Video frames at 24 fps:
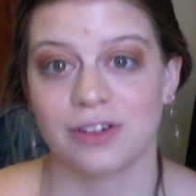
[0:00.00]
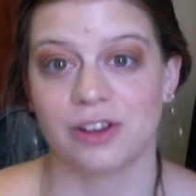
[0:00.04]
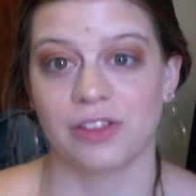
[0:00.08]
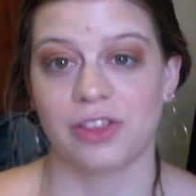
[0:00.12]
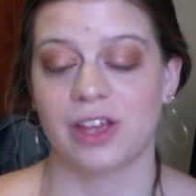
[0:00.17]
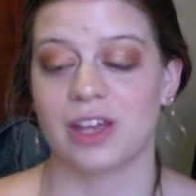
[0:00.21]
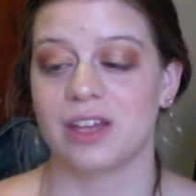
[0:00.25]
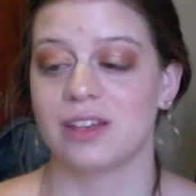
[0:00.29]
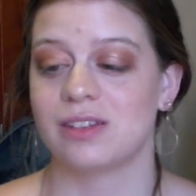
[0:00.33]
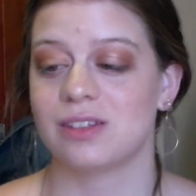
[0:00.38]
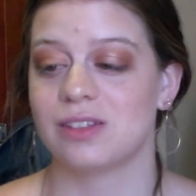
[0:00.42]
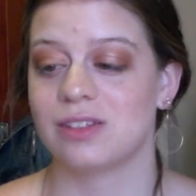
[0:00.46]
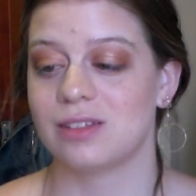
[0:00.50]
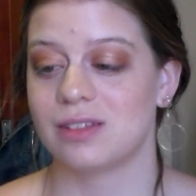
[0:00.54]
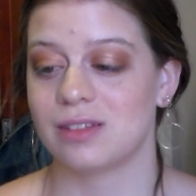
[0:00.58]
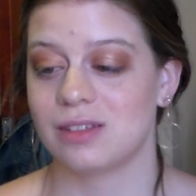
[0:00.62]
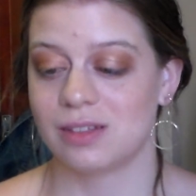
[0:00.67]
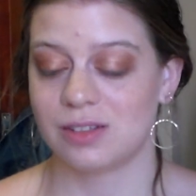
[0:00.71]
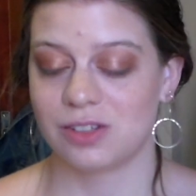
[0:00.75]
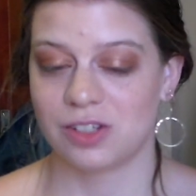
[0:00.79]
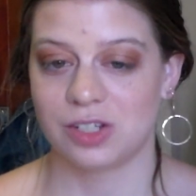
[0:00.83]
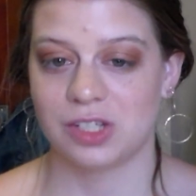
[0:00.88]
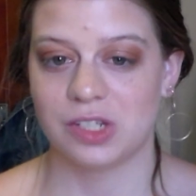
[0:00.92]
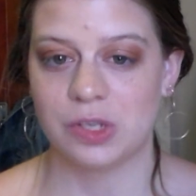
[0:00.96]
for this,
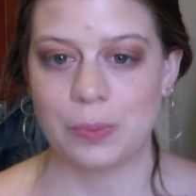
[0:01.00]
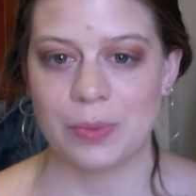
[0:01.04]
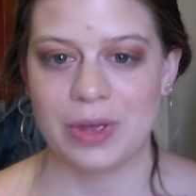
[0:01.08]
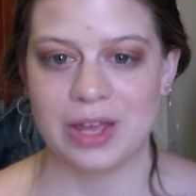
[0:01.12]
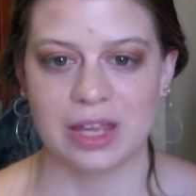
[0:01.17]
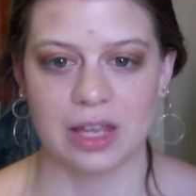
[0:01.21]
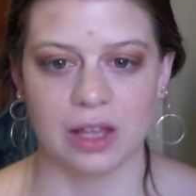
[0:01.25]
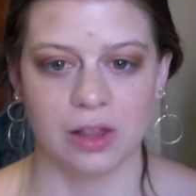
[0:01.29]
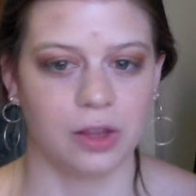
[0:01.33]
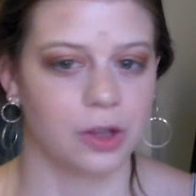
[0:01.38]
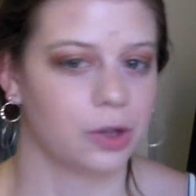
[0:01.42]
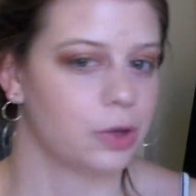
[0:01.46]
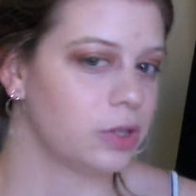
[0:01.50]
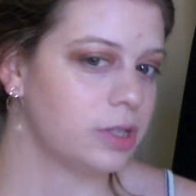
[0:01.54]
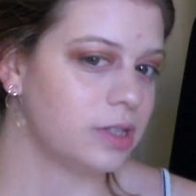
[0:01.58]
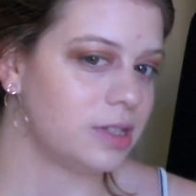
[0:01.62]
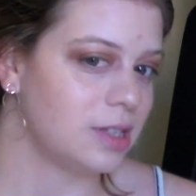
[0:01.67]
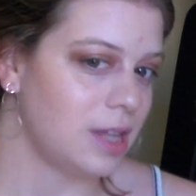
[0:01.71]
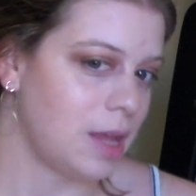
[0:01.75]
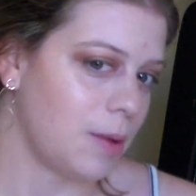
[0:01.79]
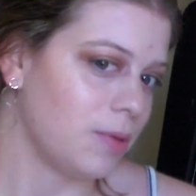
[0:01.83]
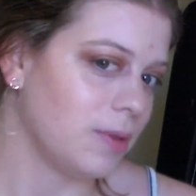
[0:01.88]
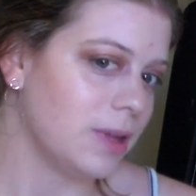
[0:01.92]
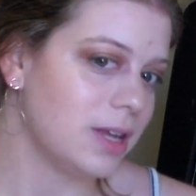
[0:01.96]
just to make it look
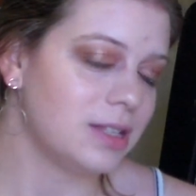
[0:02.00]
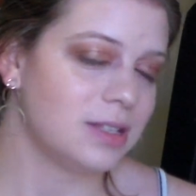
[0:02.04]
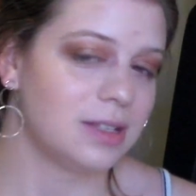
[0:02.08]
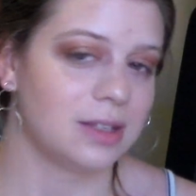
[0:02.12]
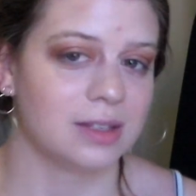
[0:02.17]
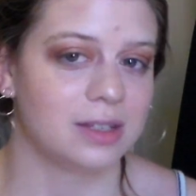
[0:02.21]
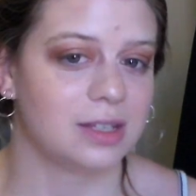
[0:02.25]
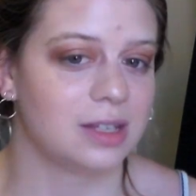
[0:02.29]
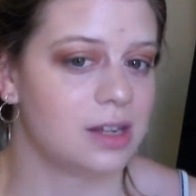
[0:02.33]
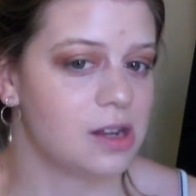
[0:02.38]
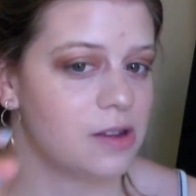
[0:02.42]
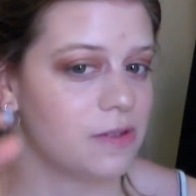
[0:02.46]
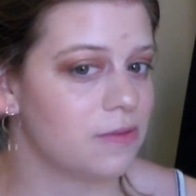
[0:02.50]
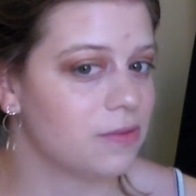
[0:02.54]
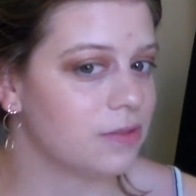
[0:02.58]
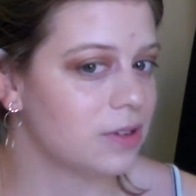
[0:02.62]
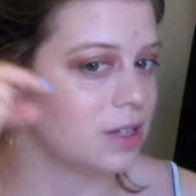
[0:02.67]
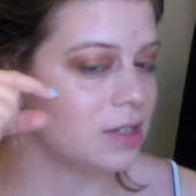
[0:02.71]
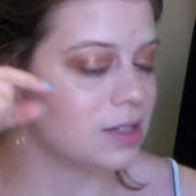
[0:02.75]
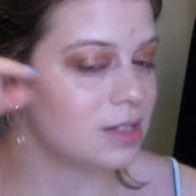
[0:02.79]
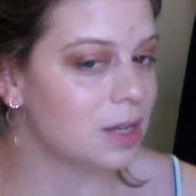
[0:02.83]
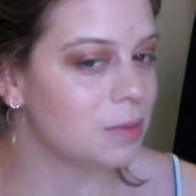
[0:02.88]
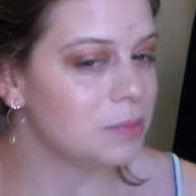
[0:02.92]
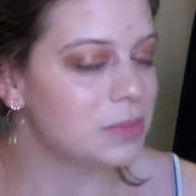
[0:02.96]
seamless instead of,
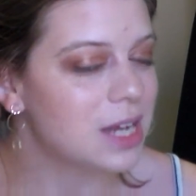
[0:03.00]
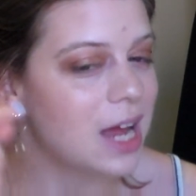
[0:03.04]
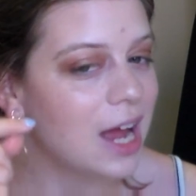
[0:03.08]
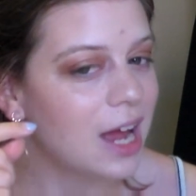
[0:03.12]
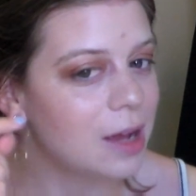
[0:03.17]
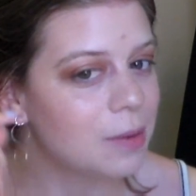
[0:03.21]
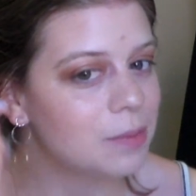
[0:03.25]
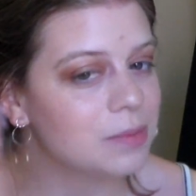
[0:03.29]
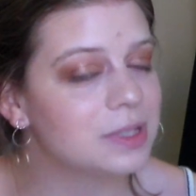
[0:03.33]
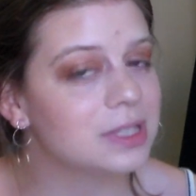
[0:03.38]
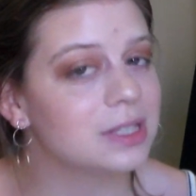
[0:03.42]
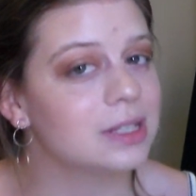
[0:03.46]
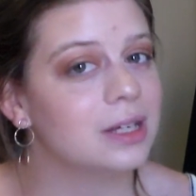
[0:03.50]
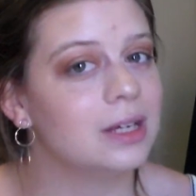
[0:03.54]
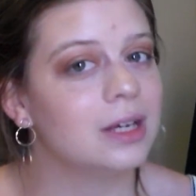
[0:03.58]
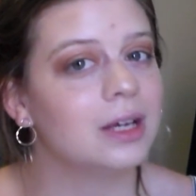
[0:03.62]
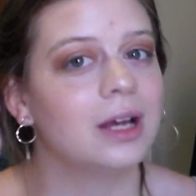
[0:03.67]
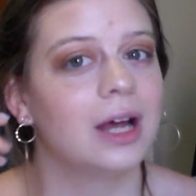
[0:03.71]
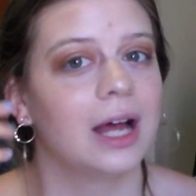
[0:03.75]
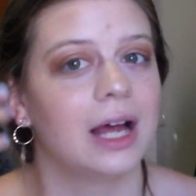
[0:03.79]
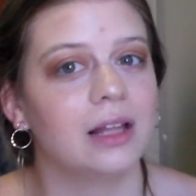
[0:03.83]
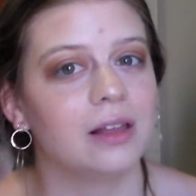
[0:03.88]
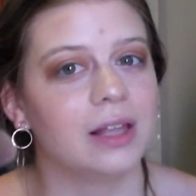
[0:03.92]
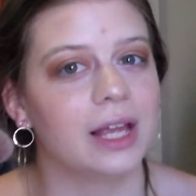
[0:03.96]
because sometimes
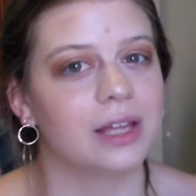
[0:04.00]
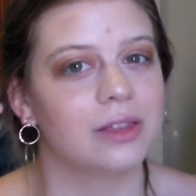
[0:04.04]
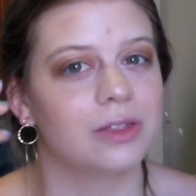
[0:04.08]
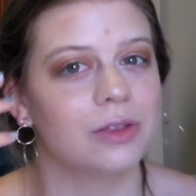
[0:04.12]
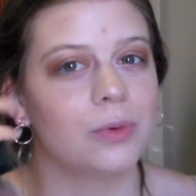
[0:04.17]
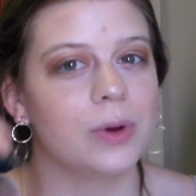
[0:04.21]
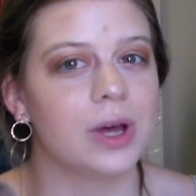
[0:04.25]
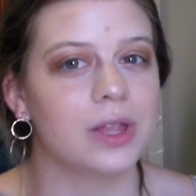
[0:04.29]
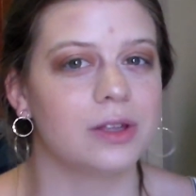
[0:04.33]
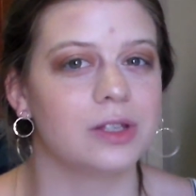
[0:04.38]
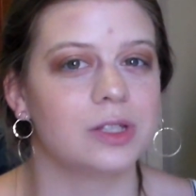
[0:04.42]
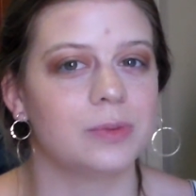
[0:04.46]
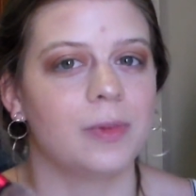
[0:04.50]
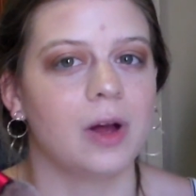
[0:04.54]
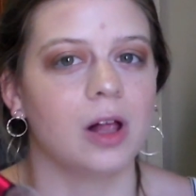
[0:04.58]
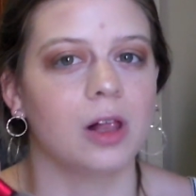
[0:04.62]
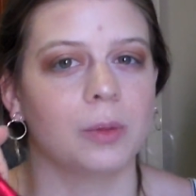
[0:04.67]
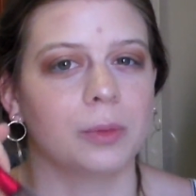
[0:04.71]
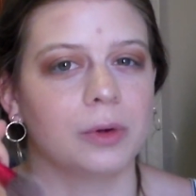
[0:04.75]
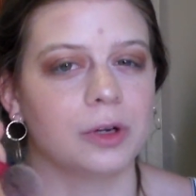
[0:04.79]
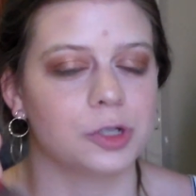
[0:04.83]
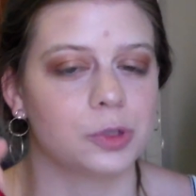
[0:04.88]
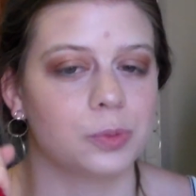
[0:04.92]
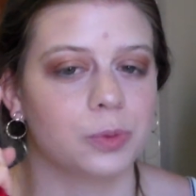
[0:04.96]
I like the way the
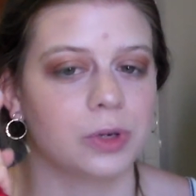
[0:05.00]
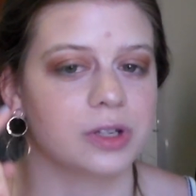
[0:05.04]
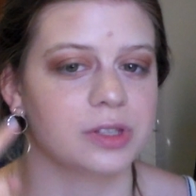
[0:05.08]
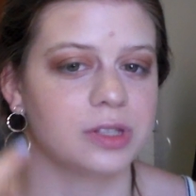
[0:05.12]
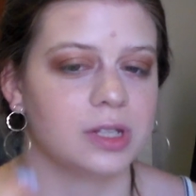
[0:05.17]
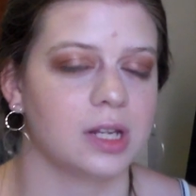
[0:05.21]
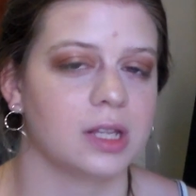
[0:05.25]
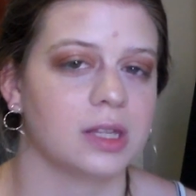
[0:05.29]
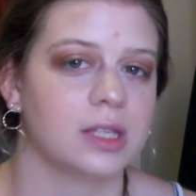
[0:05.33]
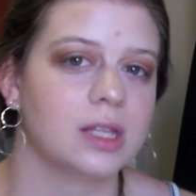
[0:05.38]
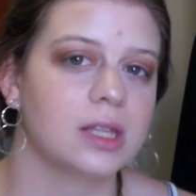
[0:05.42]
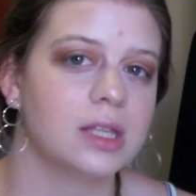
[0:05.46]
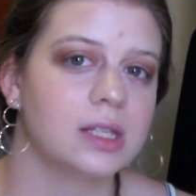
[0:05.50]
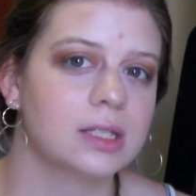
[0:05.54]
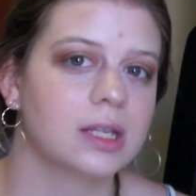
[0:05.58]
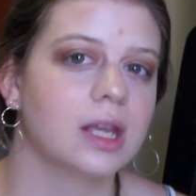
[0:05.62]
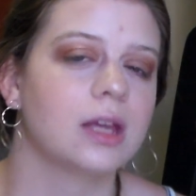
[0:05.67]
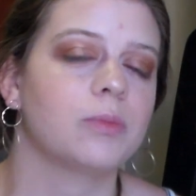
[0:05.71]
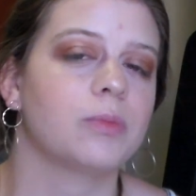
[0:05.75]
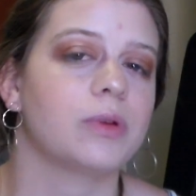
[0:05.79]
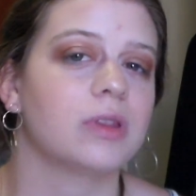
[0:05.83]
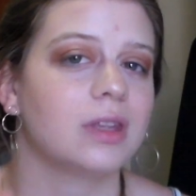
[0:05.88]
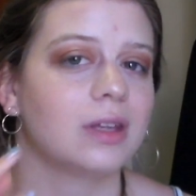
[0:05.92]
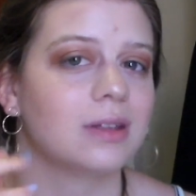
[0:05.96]
smaller brush works it into the
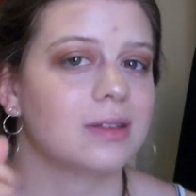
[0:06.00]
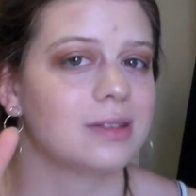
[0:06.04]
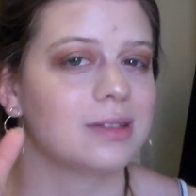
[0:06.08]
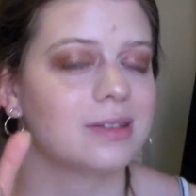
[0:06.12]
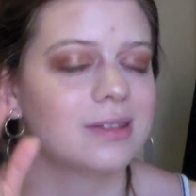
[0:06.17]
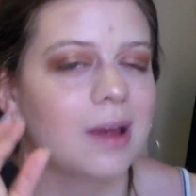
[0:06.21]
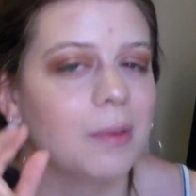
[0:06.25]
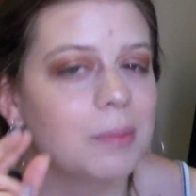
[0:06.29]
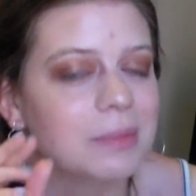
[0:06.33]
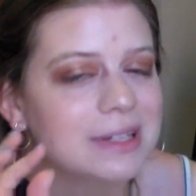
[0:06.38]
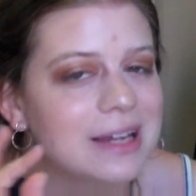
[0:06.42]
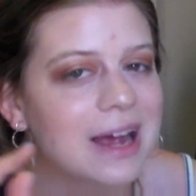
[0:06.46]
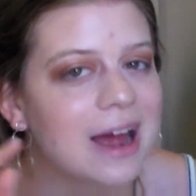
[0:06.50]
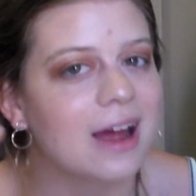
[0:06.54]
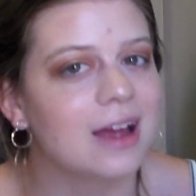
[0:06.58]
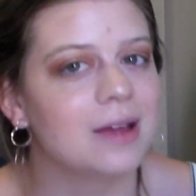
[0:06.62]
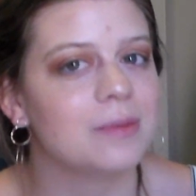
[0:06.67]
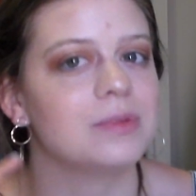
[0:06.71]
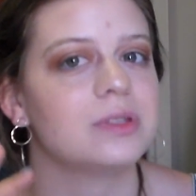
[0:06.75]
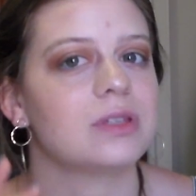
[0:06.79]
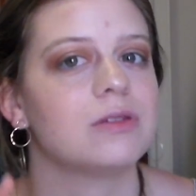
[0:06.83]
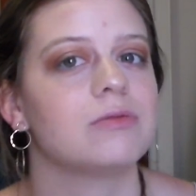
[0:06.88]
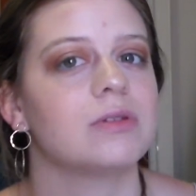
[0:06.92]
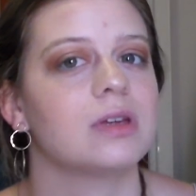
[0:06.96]
skin, but then
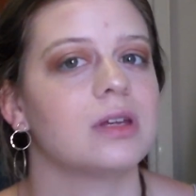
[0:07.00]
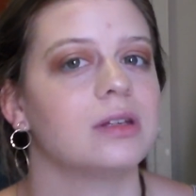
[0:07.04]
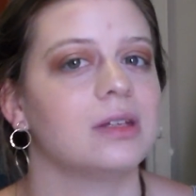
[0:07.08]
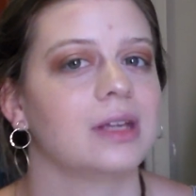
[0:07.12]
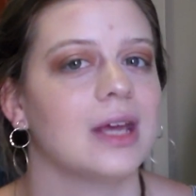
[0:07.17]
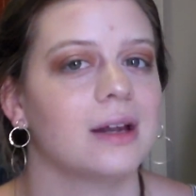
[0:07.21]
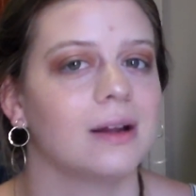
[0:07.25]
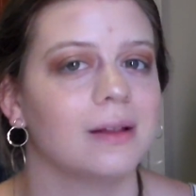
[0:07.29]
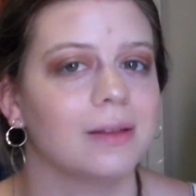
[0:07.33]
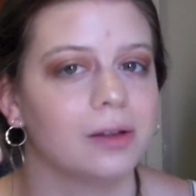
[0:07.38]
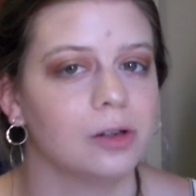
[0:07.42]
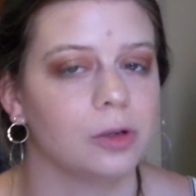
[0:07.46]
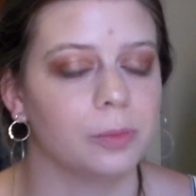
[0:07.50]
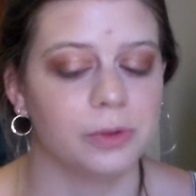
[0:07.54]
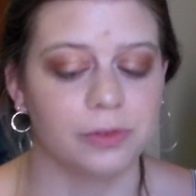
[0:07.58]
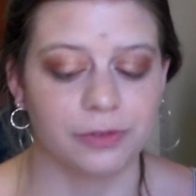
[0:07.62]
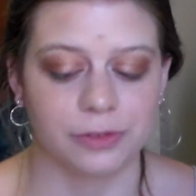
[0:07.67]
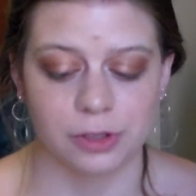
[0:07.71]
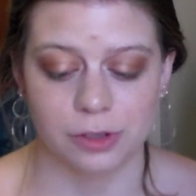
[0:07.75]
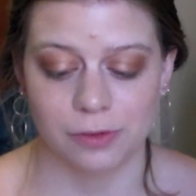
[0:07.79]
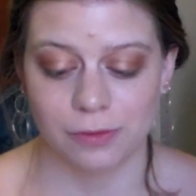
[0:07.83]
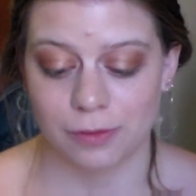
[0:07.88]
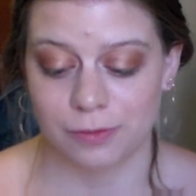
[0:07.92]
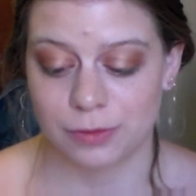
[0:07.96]
sometimes you can get a little bit
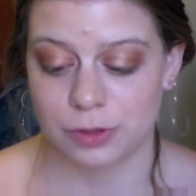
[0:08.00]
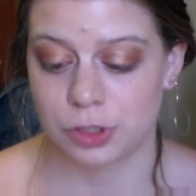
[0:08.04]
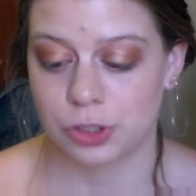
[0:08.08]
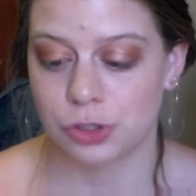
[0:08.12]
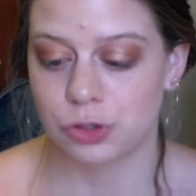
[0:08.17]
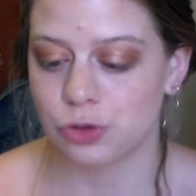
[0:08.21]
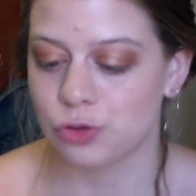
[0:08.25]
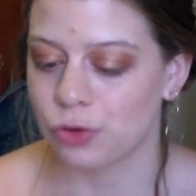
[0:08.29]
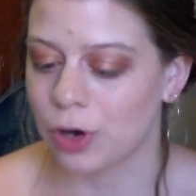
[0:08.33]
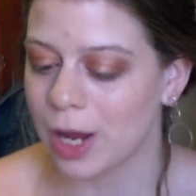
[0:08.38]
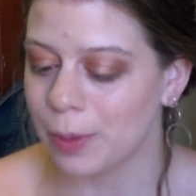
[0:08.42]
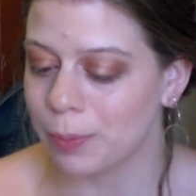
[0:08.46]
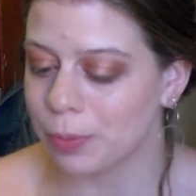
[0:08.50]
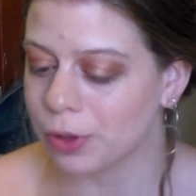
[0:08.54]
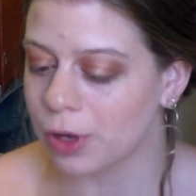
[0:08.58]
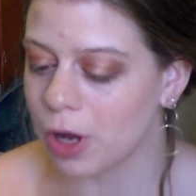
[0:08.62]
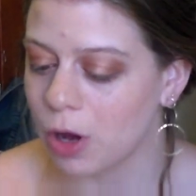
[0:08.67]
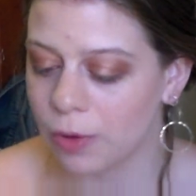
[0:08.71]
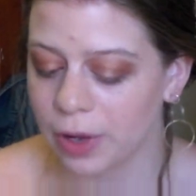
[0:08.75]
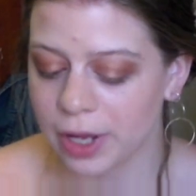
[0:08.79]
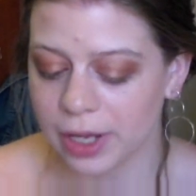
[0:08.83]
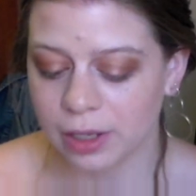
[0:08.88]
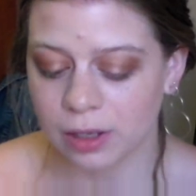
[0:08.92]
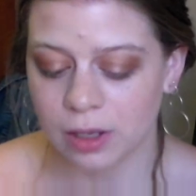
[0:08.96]
of a stripe
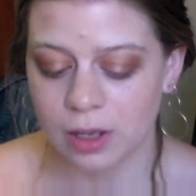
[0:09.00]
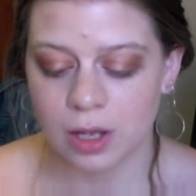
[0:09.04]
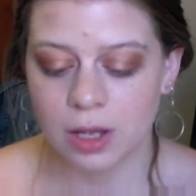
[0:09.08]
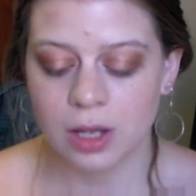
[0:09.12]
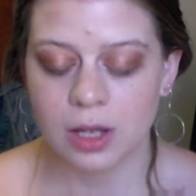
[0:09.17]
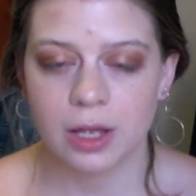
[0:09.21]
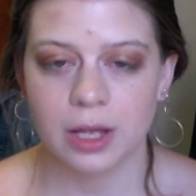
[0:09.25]
going.